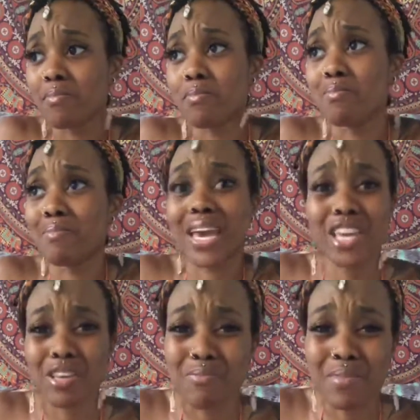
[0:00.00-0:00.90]

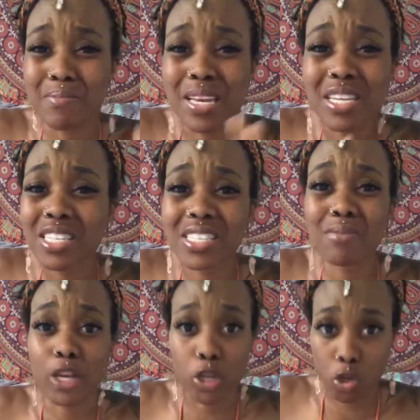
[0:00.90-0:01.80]
make it seem
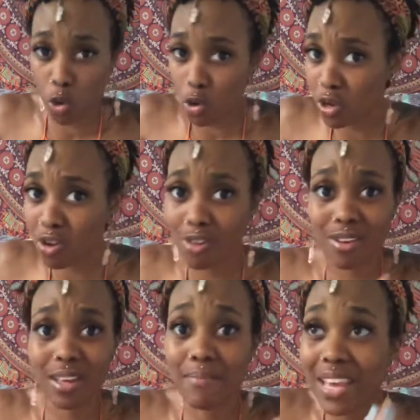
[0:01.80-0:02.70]
like you're the
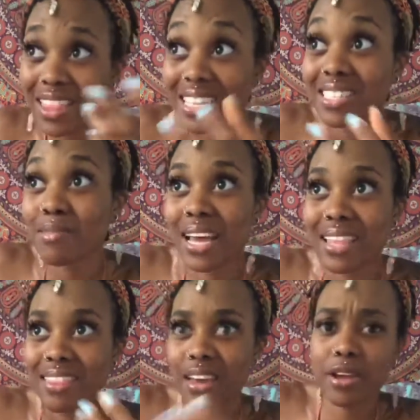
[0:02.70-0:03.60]
creator. Make this seem
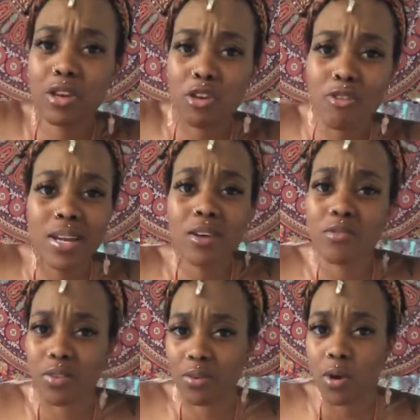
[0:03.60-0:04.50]
like they're the creator
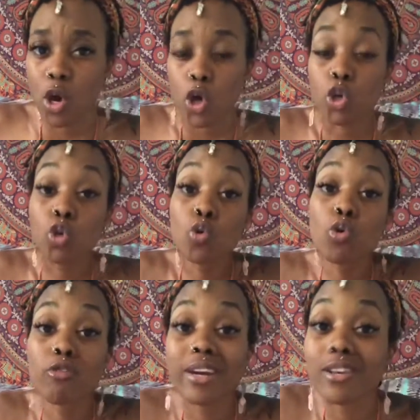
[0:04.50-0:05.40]
of you. You
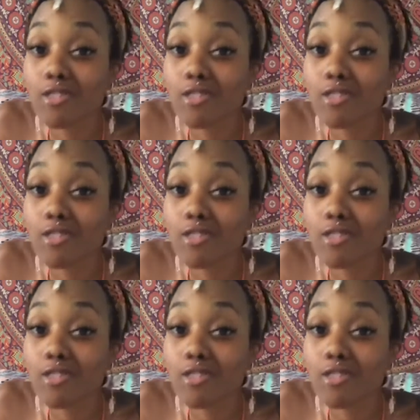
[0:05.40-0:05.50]
created